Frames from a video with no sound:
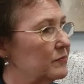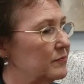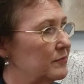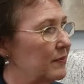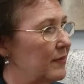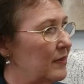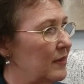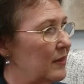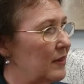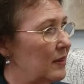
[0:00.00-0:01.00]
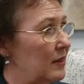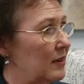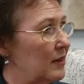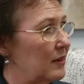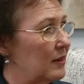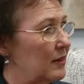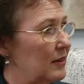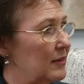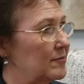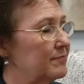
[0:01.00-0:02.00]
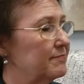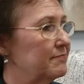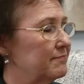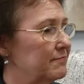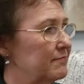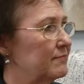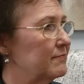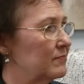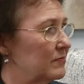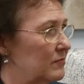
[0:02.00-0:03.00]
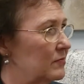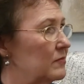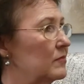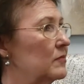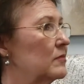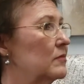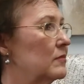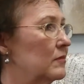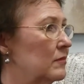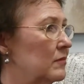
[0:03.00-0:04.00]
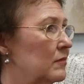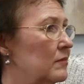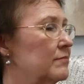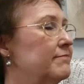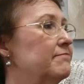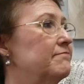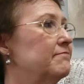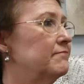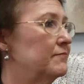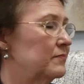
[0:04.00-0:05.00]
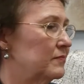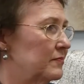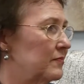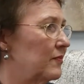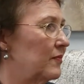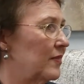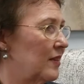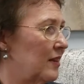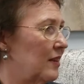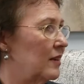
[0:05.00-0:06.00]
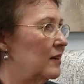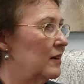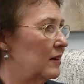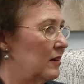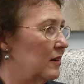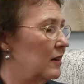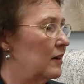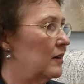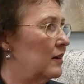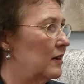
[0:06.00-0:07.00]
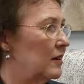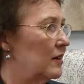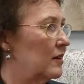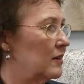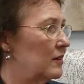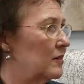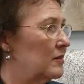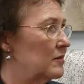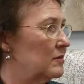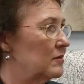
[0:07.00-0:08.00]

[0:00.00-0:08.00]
No words are spoken by the person on screen.